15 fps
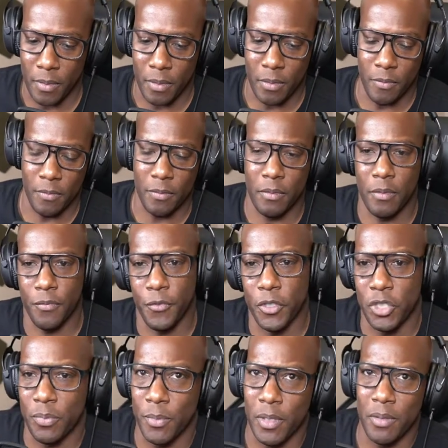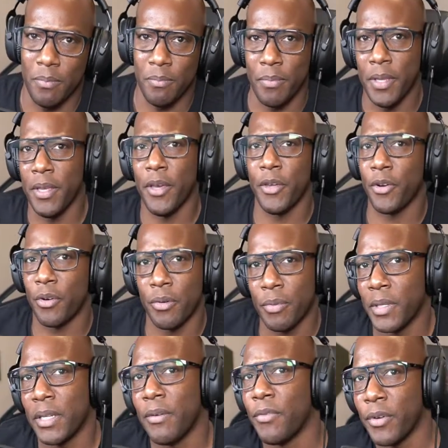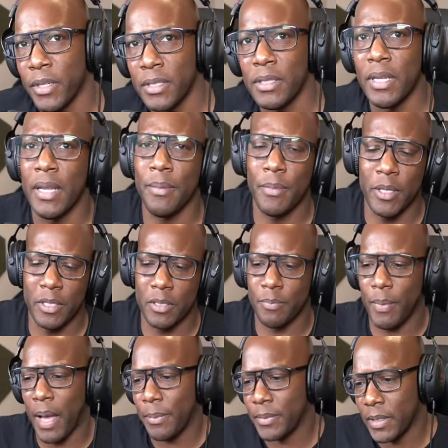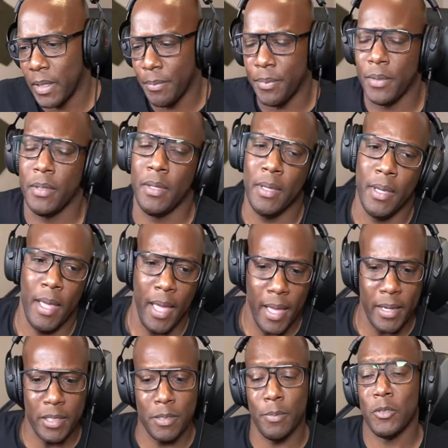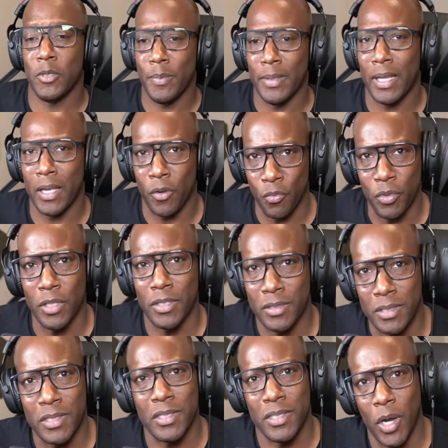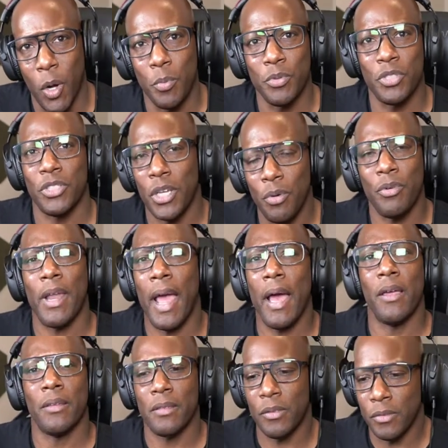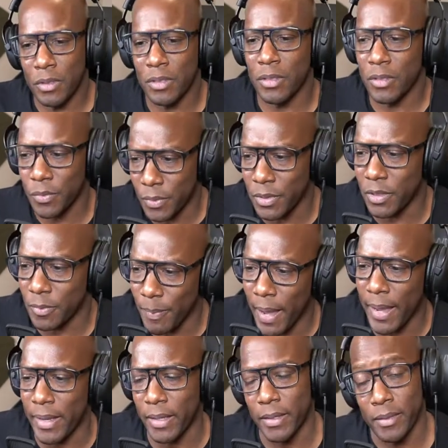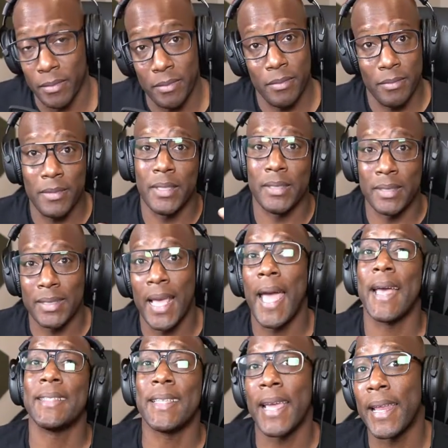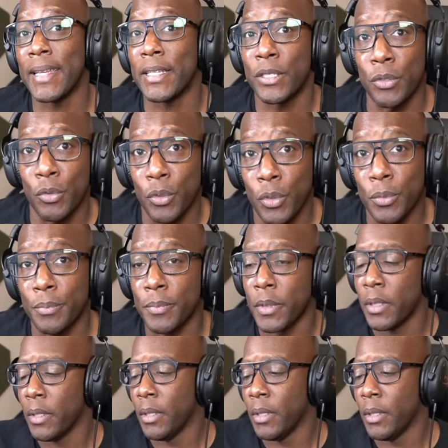The Frenchman, Pierre, or whatever his name is, pops up, and it's supposed to be like a really dope showdown. You know, this is when Spike gets his ass handed to him.